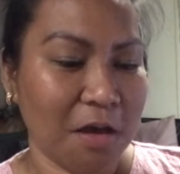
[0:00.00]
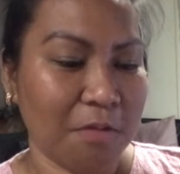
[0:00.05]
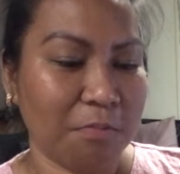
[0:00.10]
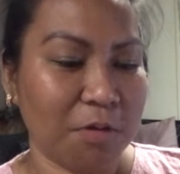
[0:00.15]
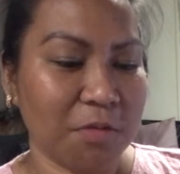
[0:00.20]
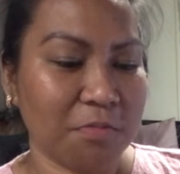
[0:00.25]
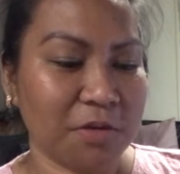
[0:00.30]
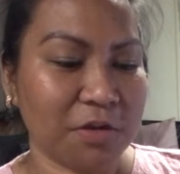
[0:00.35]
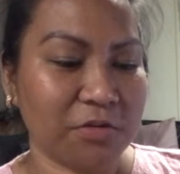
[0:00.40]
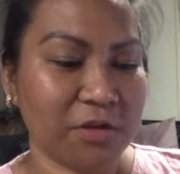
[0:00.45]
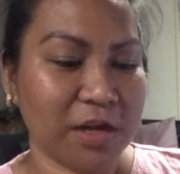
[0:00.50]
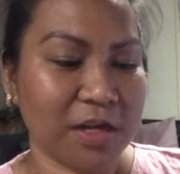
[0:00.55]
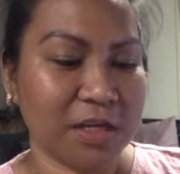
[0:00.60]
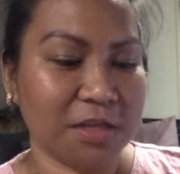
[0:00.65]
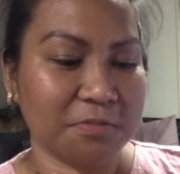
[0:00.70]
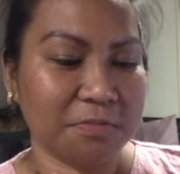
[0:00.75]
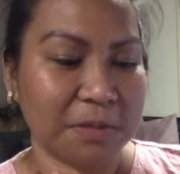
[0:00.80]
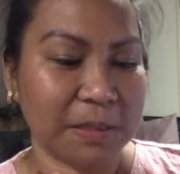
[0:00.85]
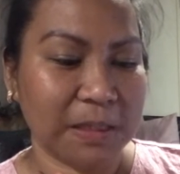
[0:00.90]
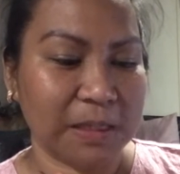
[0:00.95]

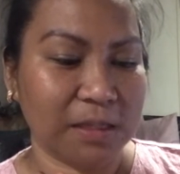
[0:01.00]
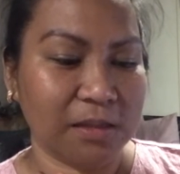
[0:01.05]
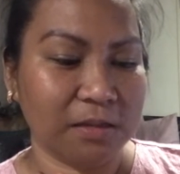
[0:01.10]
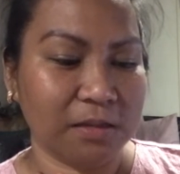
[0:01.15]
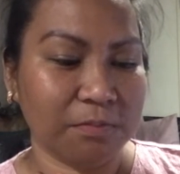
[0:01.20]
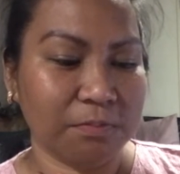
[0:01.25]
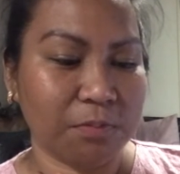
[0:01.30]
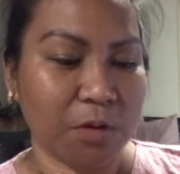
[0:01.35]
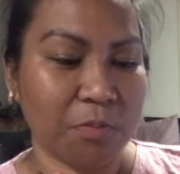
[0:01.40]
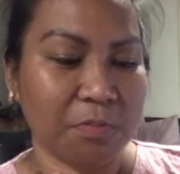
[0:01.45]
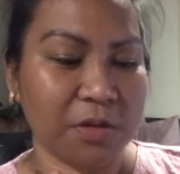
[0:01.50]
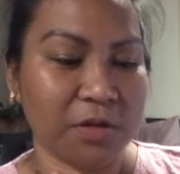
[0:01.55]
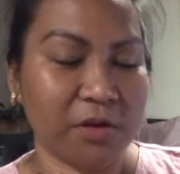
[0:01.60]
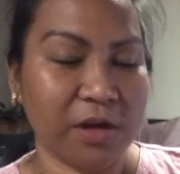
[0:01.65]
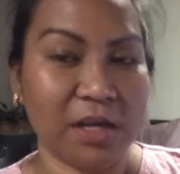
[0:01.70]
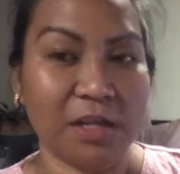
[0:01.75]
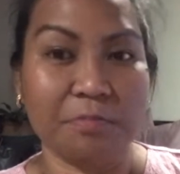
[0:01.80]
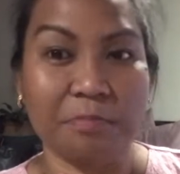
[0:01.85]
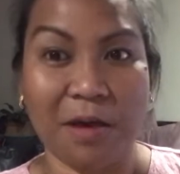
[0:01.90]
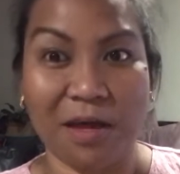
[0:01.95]
Pomegranate peel,
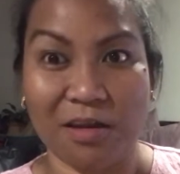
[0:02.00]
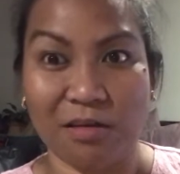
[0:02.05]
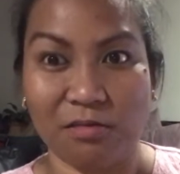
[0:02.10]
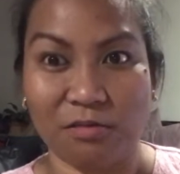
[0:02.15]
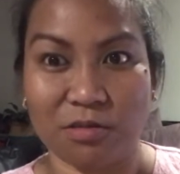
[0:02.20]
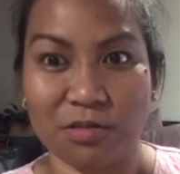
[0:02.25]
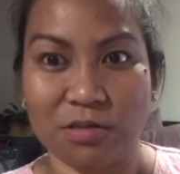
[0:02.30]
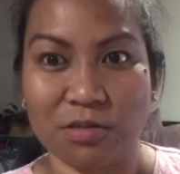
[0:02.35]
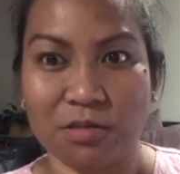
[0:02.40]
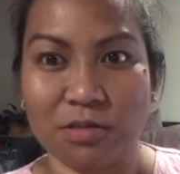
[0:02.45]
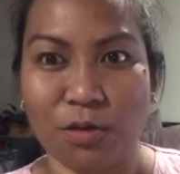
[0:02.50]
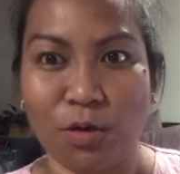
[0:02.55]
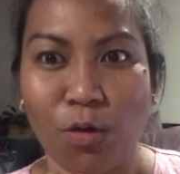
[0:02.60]
pomegranate petals.